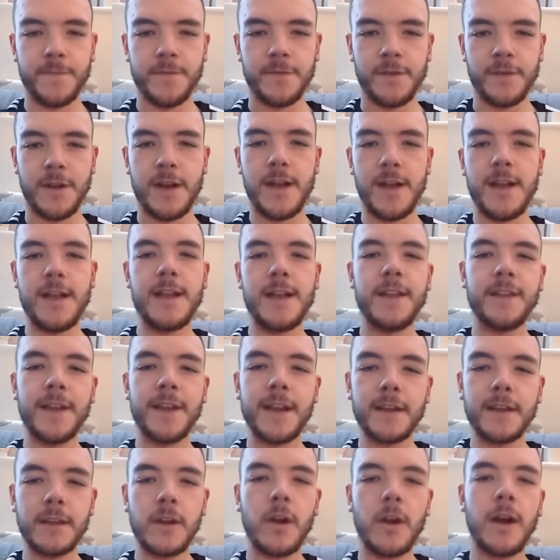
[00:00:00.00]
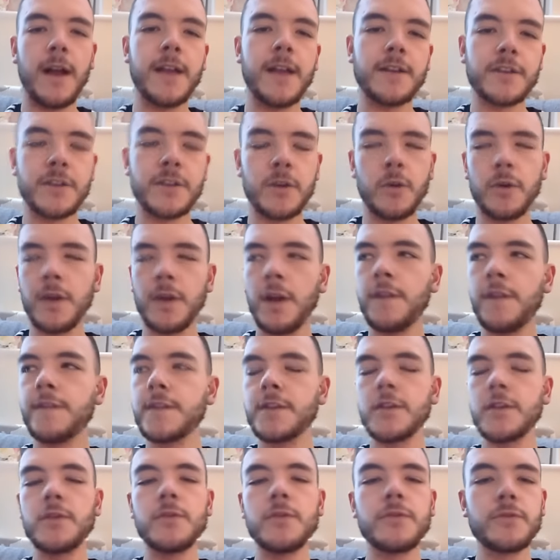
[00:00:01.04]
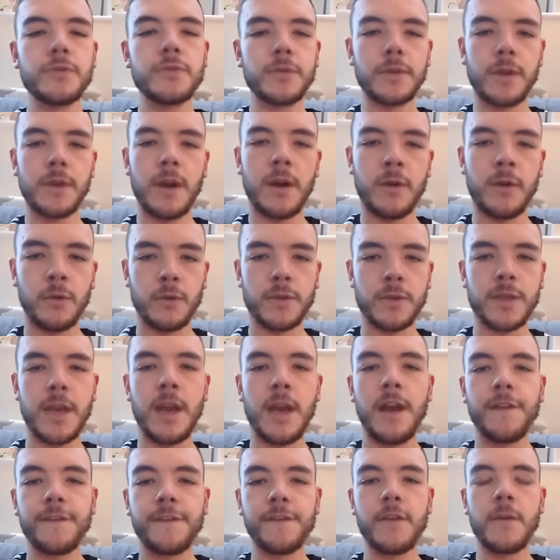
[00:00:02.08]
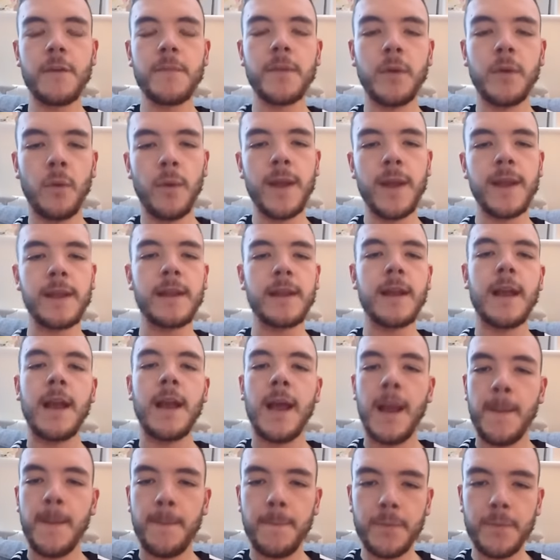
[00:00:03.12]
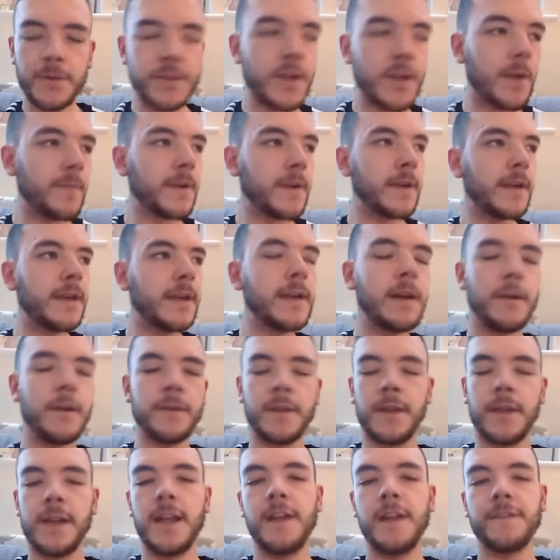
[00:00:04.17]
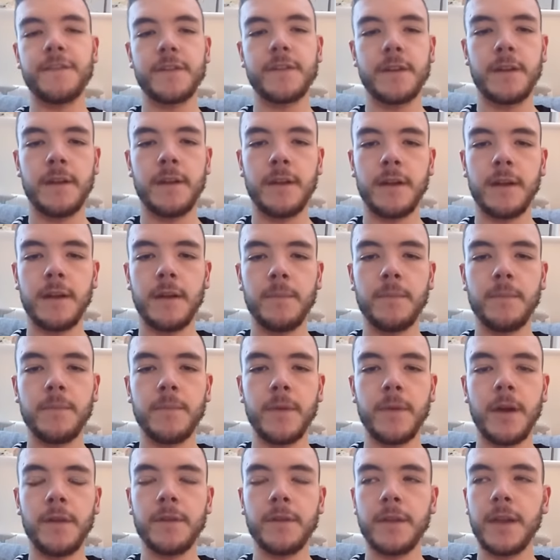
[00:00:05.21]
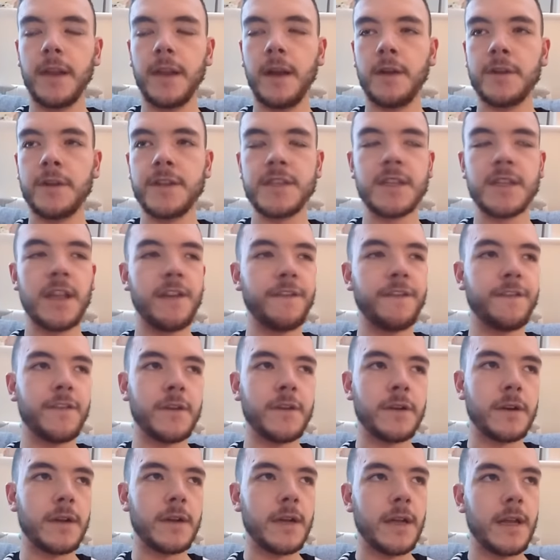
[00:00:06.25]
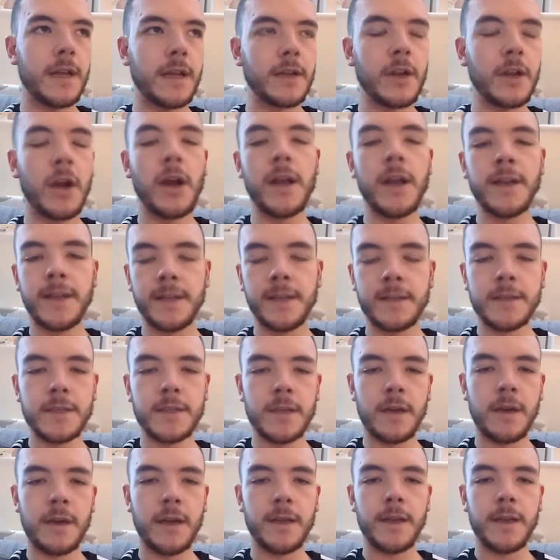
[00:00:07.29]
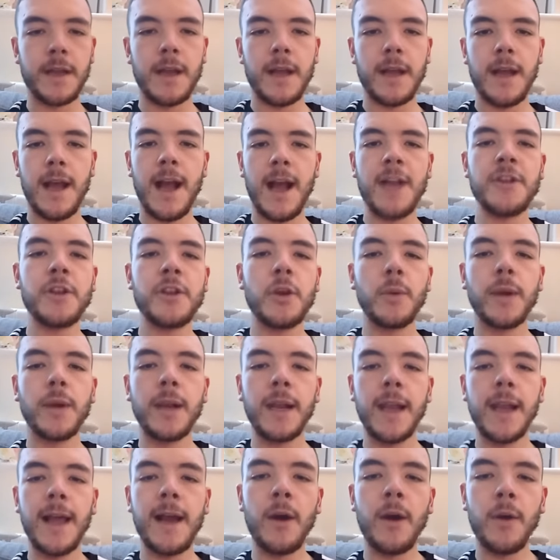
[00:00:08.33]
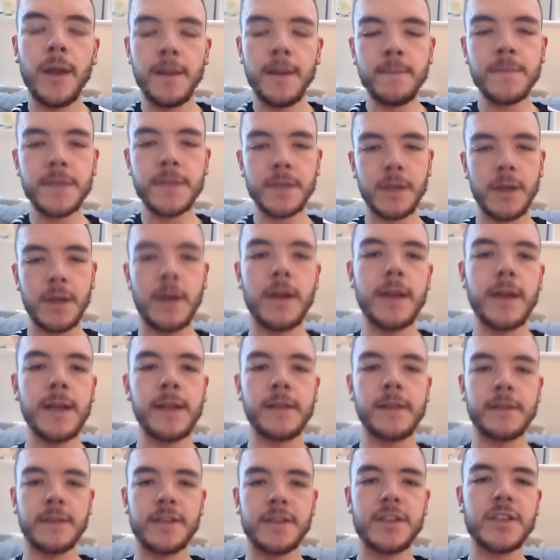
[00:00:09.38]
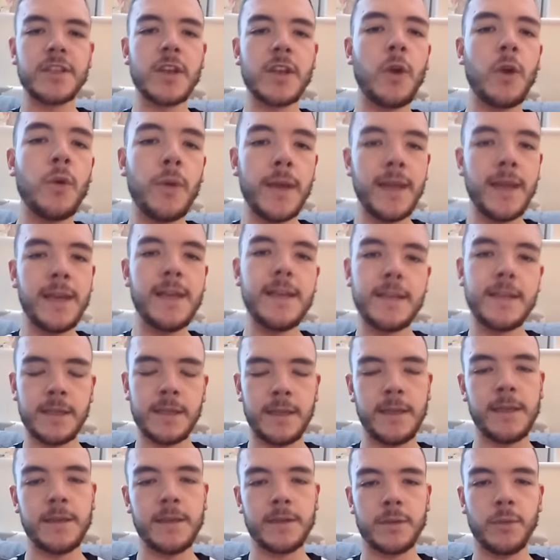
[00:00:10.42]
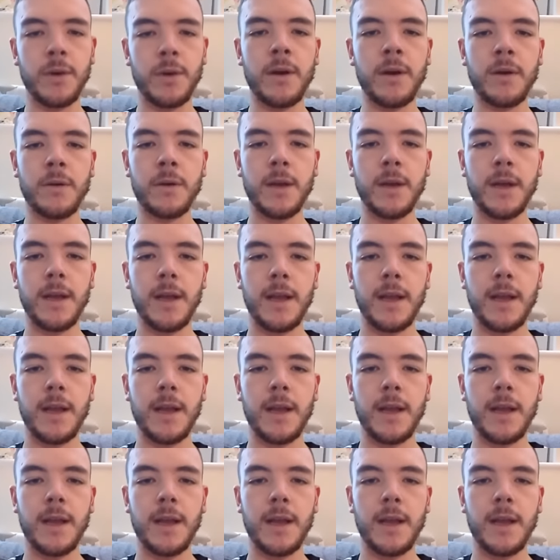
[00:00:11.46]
right? That guy has scored over 200 goals from the wing, predominantly on the left, on his left foot, cutting inside. And you allow him to cut in so easily as well.